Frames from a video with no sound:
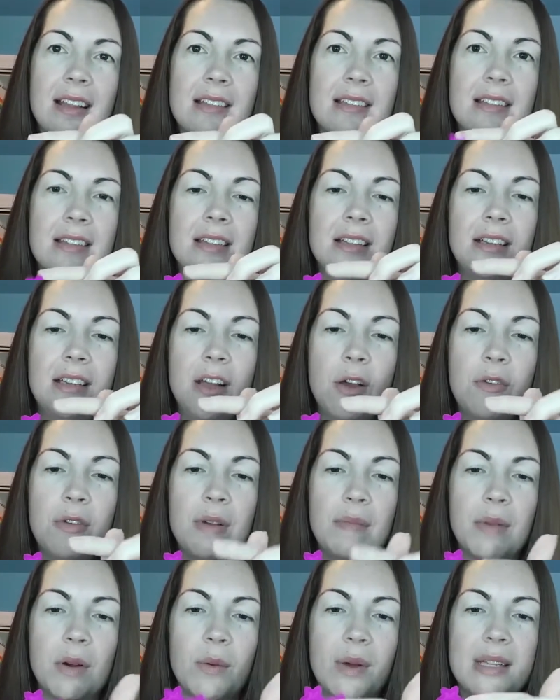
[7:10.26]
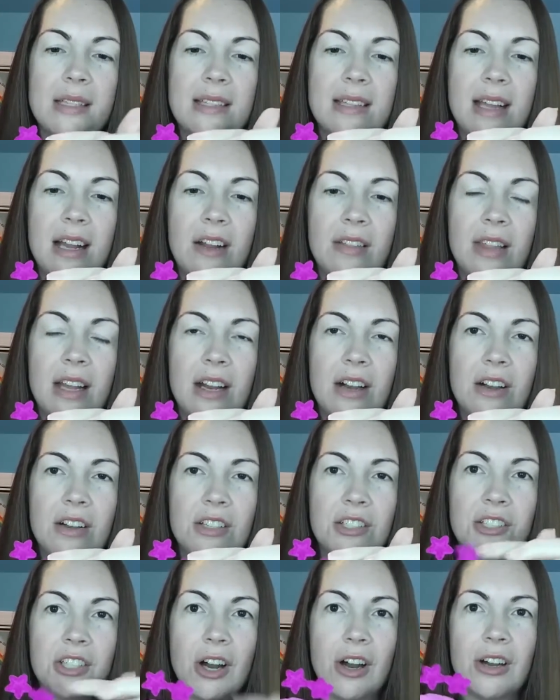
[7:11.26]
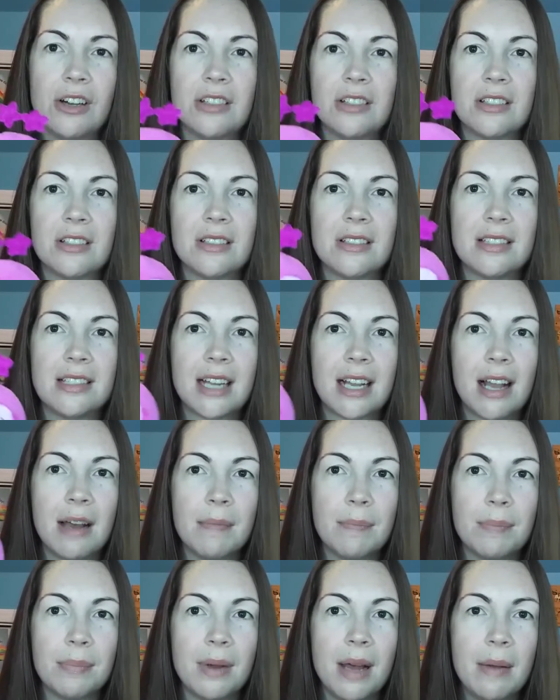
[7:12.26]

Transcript: it's the November ones that their stars stick up